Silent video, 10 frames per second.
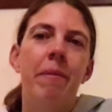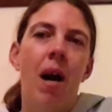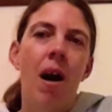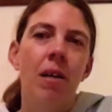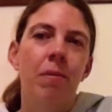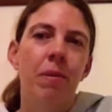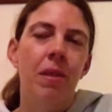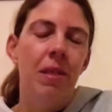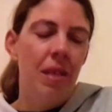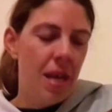my
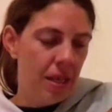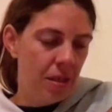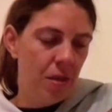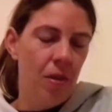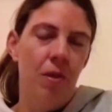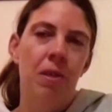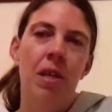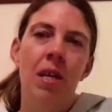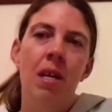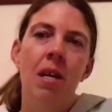husband and George,
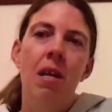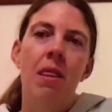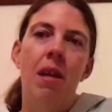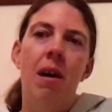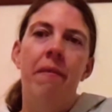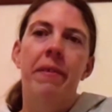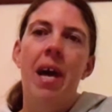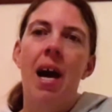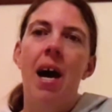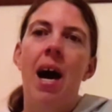the love,
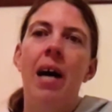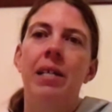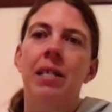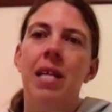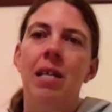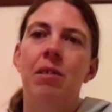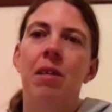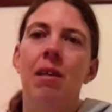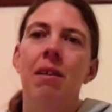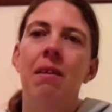care and
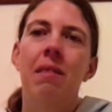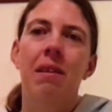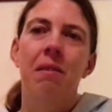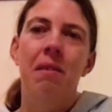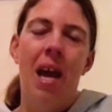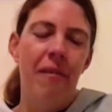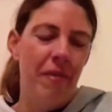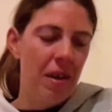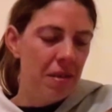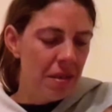attention that you gave
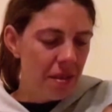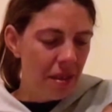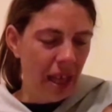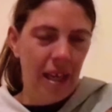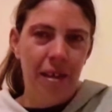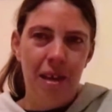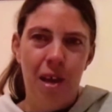us. Thank